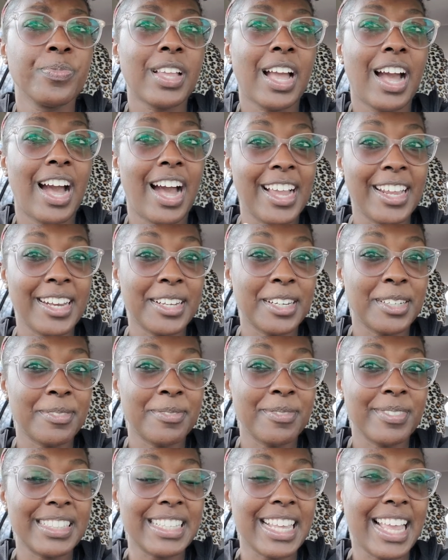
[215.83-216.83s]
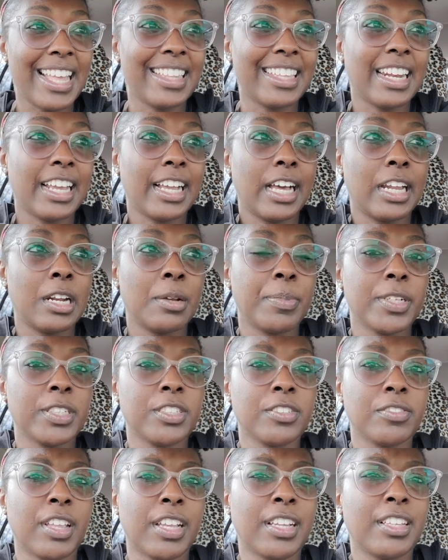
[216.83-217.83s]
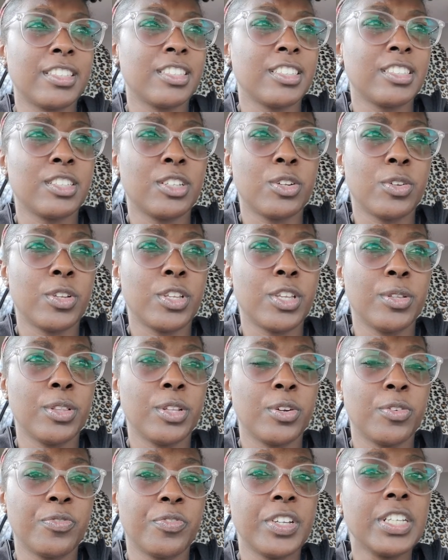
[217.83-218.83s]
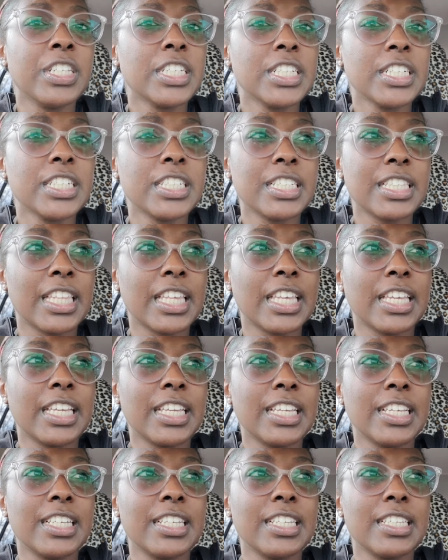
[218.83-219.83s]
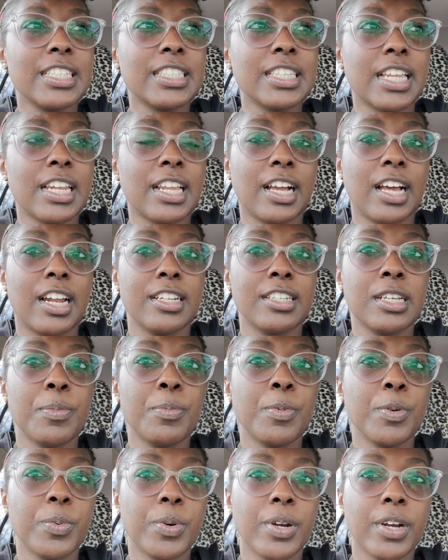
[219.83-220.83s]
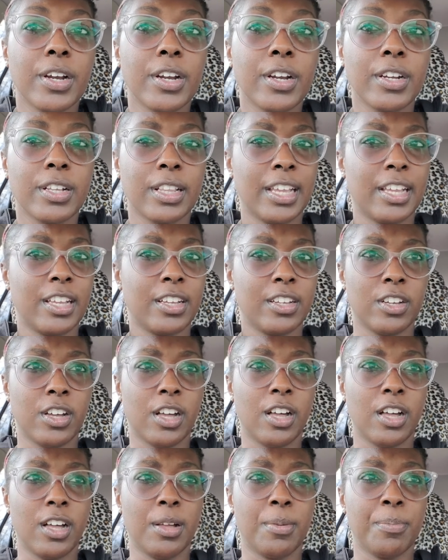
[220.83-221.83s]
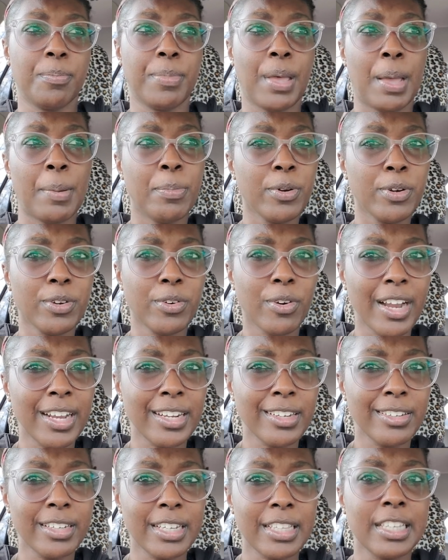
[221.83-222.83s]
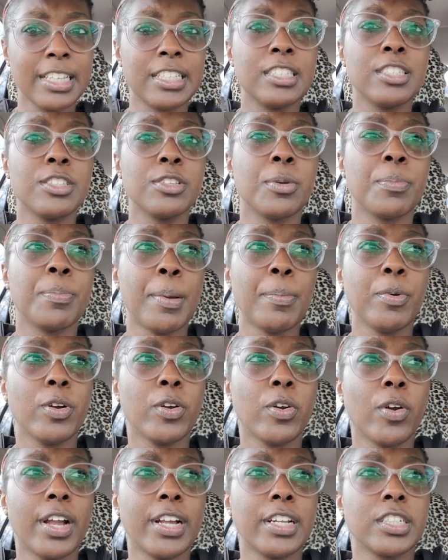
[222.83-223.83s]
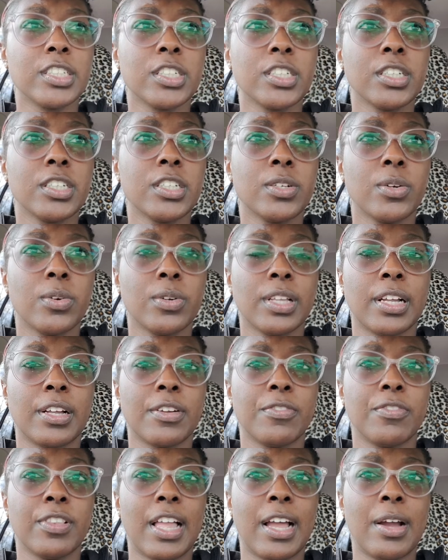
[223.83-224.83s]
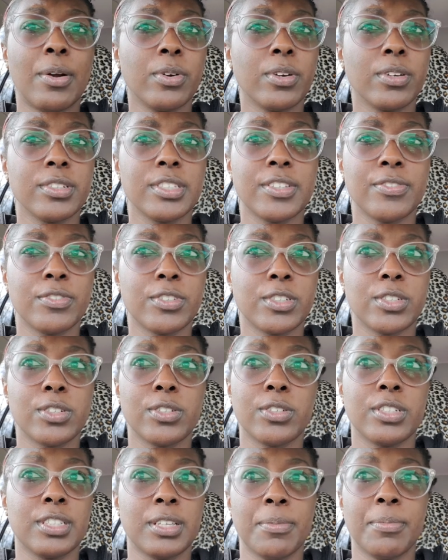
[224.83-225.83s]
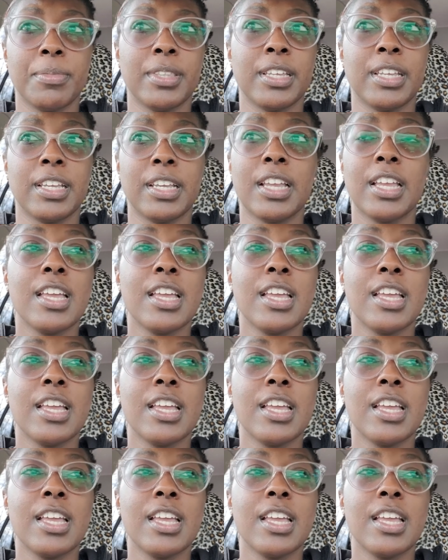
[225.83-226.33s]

items, and then I got a bunch of like this little cute little vintage thingies, and I got a Tupperware like um, pepper grinder. I think it's either a pepper grinder or like a flour sifter or something,